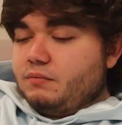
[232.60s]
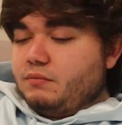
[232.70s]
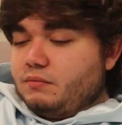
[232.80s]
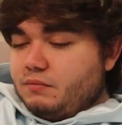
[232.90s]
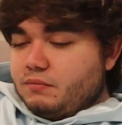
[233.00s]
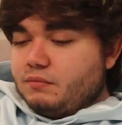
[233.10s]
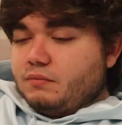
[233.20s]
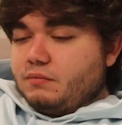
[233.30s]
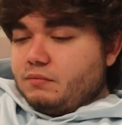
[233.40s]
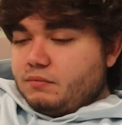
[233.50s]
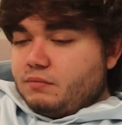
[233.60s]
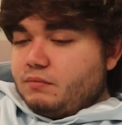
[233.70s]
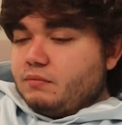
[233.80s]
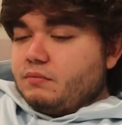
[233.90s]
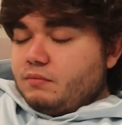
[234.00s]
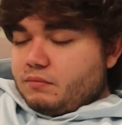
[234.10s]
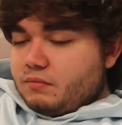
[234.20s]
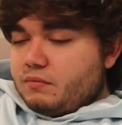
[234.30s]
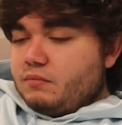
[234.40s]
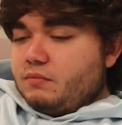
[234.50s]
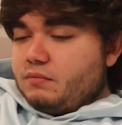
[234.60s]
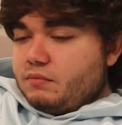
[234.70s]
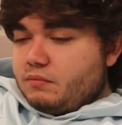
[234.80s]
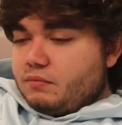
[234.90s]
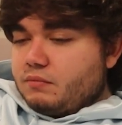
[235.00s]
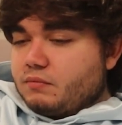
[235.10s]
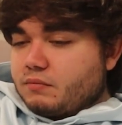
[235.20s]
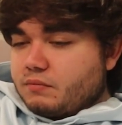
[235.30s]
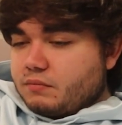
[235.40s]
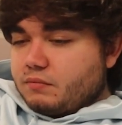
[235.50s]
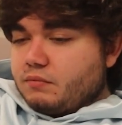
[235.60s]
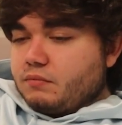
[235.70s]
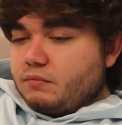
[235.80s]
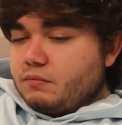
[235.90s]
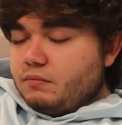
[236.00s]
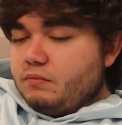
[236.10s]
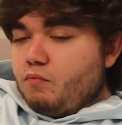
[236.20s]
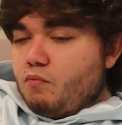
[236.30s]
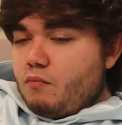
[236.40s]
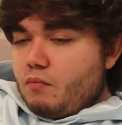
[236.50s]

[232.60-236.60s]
[no speech]